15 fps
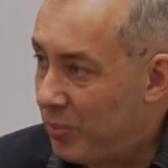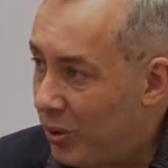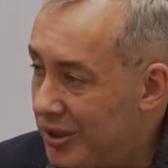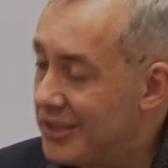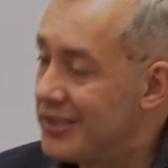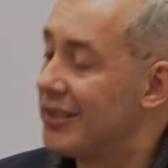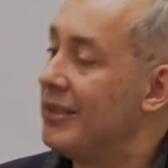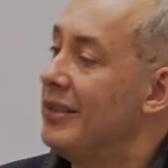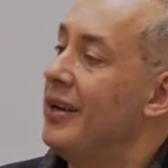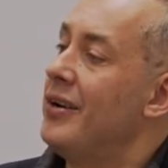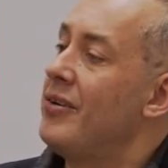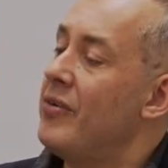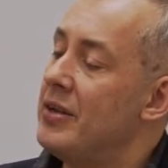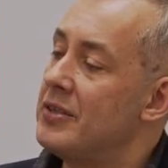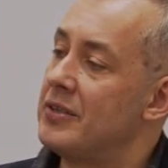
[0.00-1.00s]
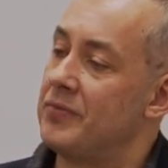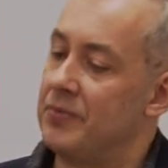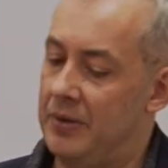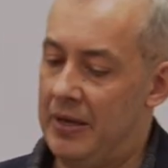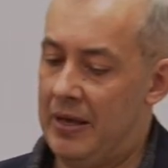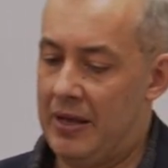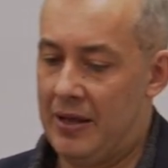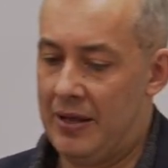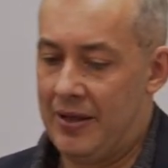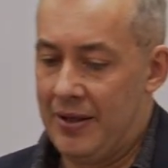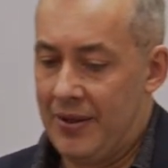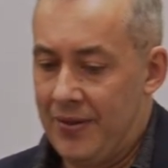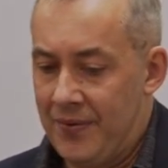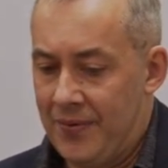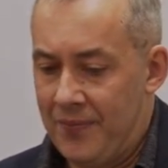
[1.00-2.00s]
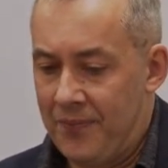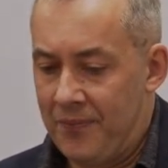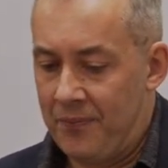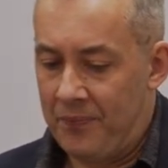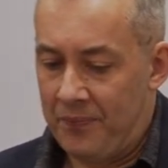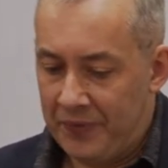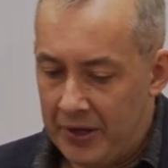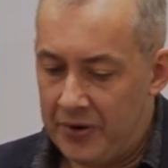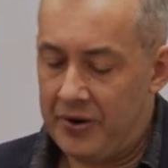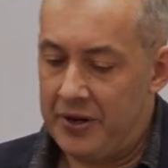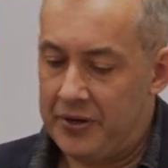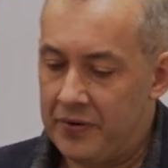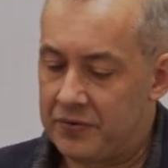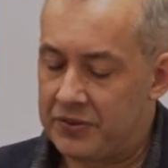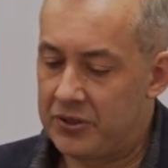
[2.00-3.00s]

politically aggressive narrative.